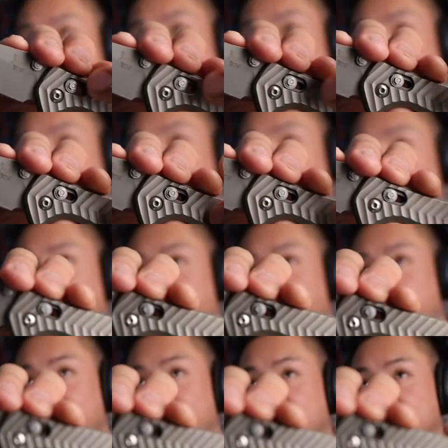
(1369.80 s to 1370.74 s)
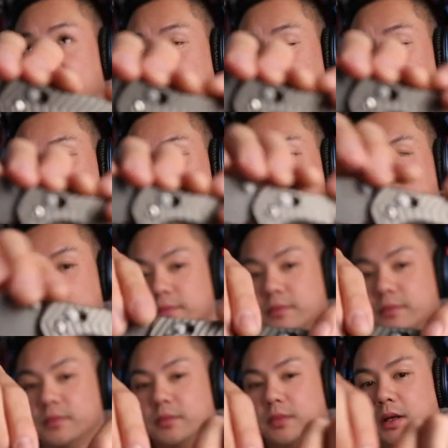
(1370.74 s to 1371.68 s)
that one pivot screw
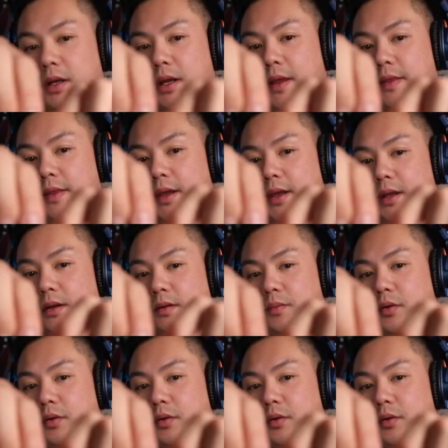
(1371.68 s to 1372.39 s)
and then